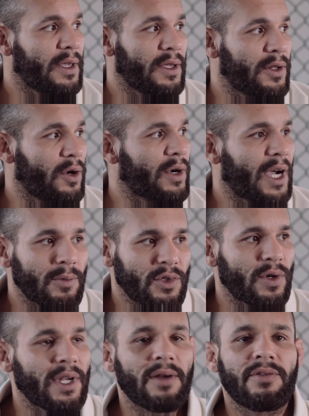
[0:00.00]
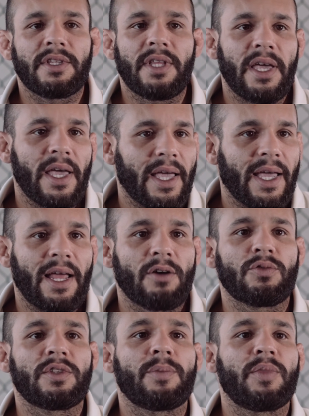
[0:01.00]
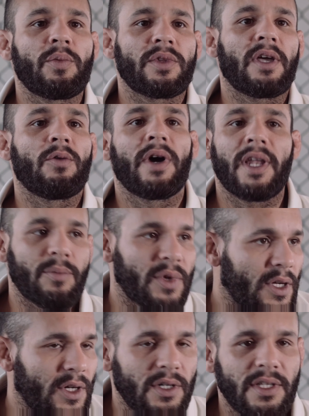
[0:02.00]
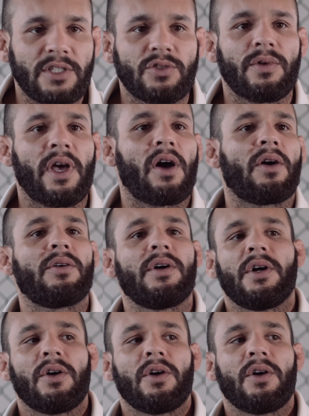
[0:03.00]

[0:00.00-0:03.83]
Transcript: you know, come train every day, hanging out with the people that want to be good as well,